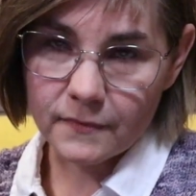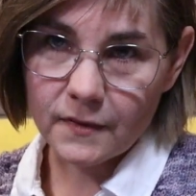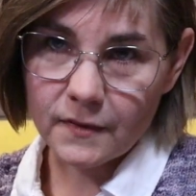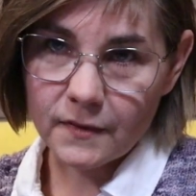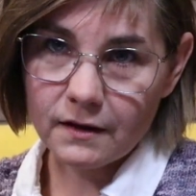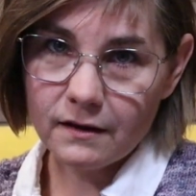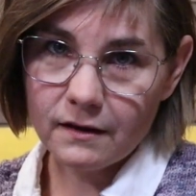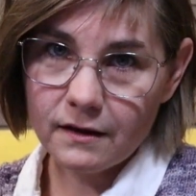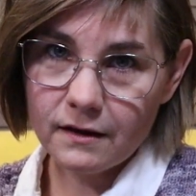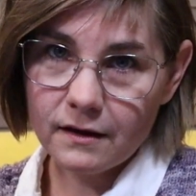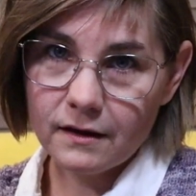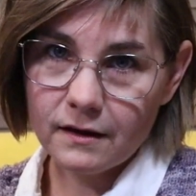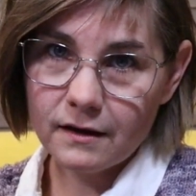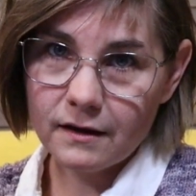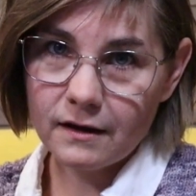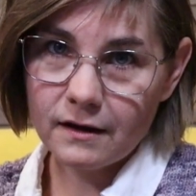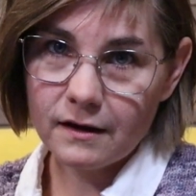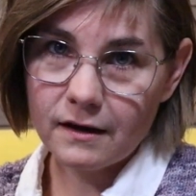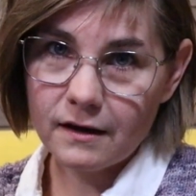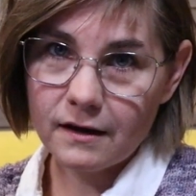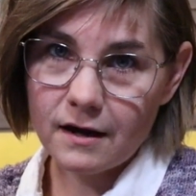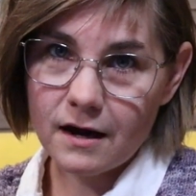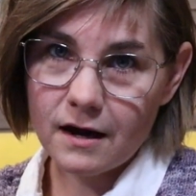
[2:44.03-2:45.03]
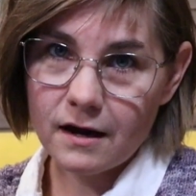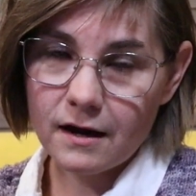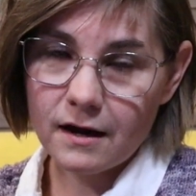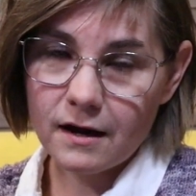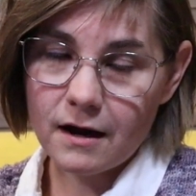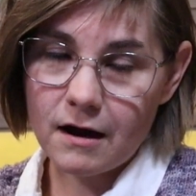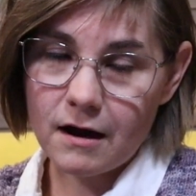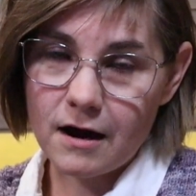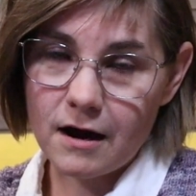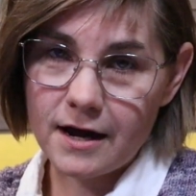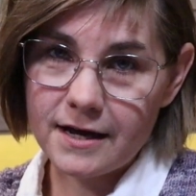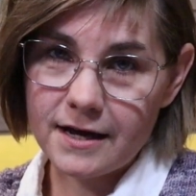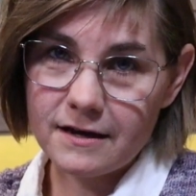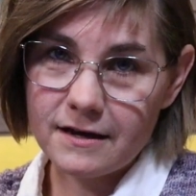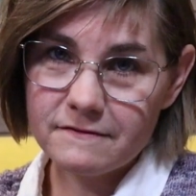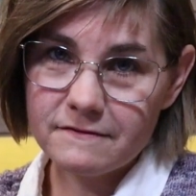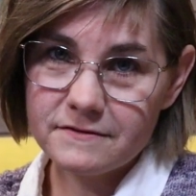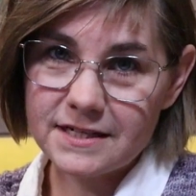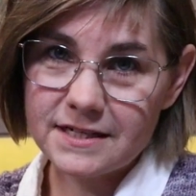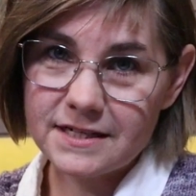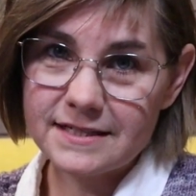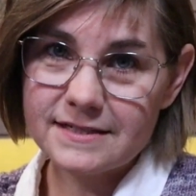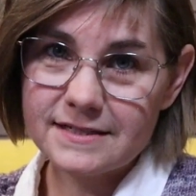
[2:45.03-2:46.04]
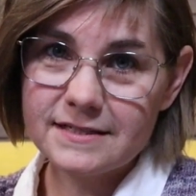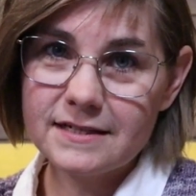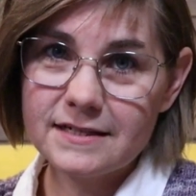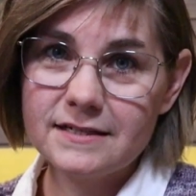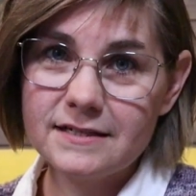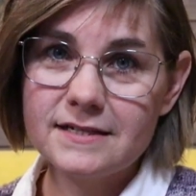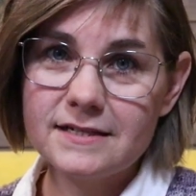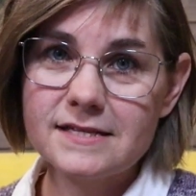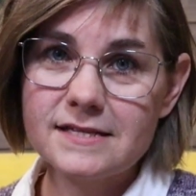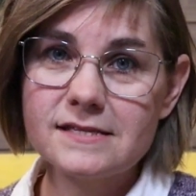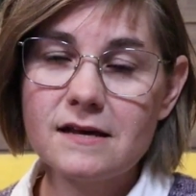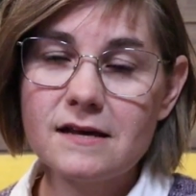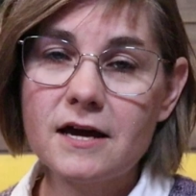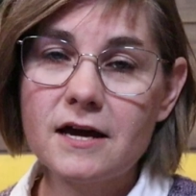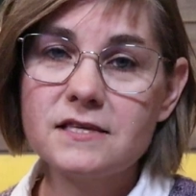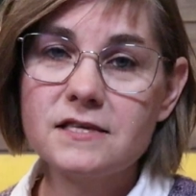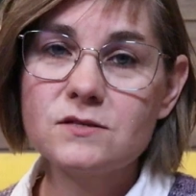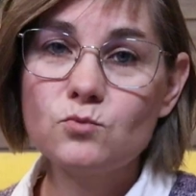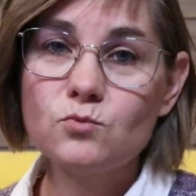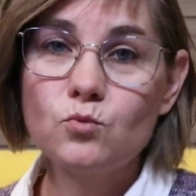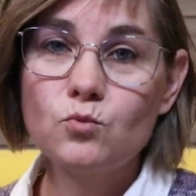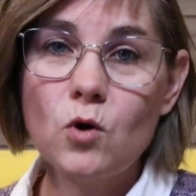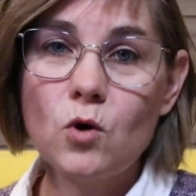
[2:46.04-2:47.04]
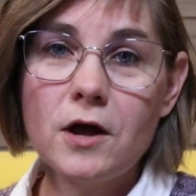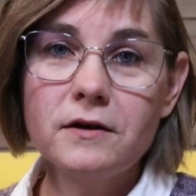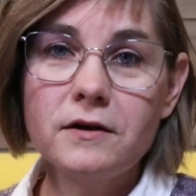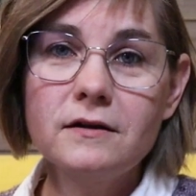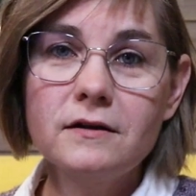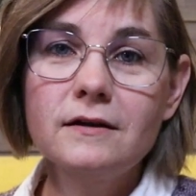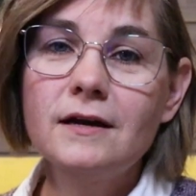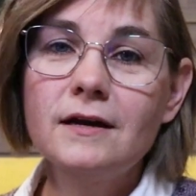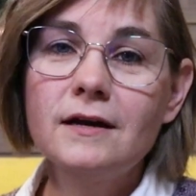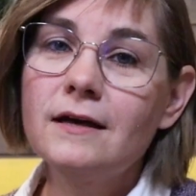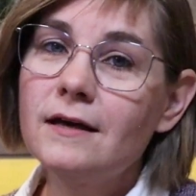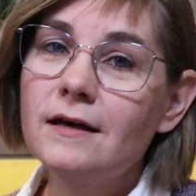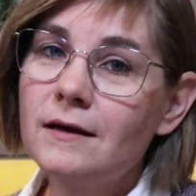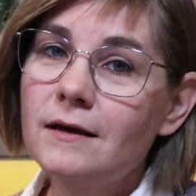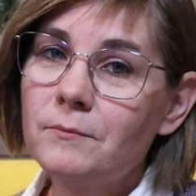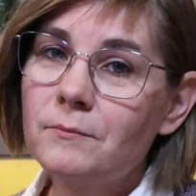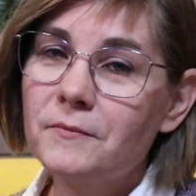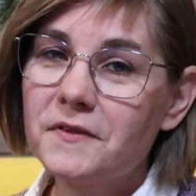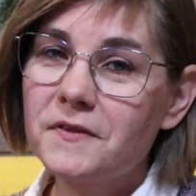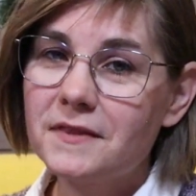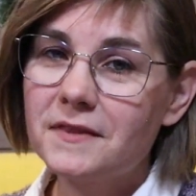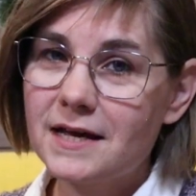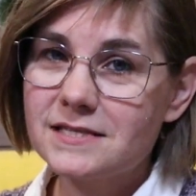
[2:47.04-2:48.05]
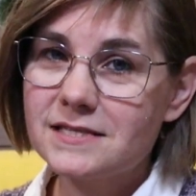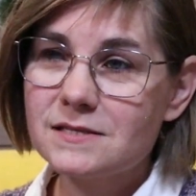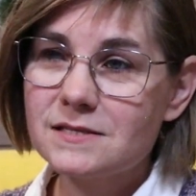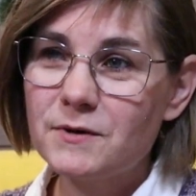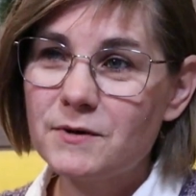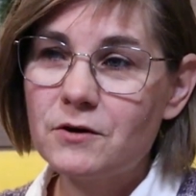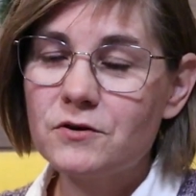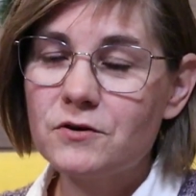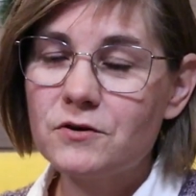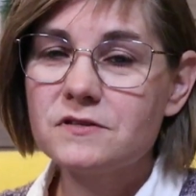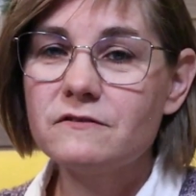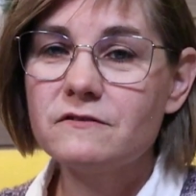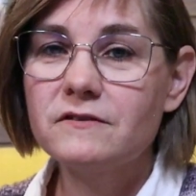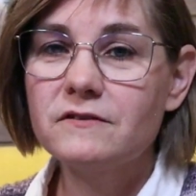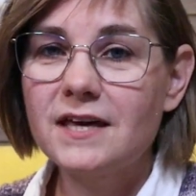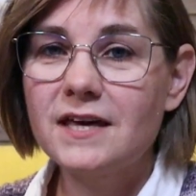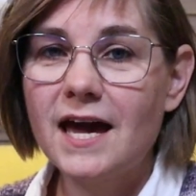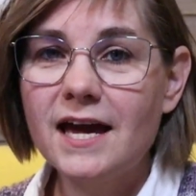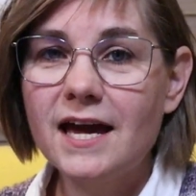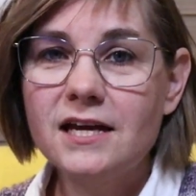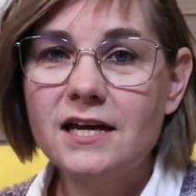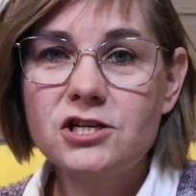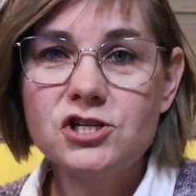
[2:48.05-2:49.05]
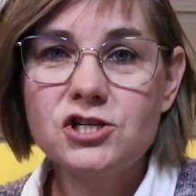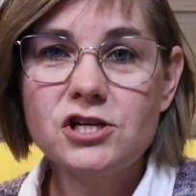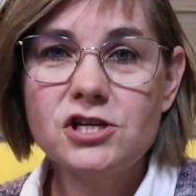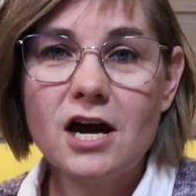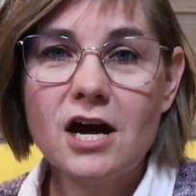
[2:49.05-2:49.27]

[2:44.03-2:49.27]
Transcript: I have knitted the size 1, but that's because of gauge.